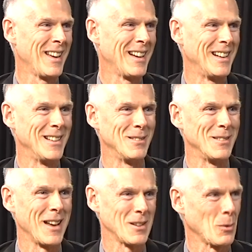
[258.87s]

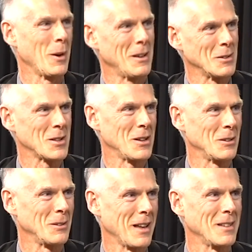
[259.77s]
as well.
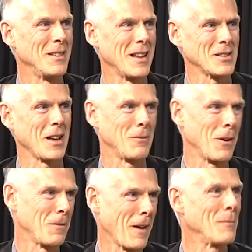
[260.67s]
So that's kind of
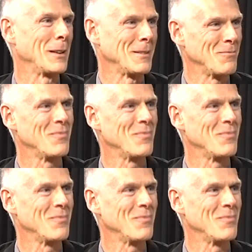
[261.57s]
our family.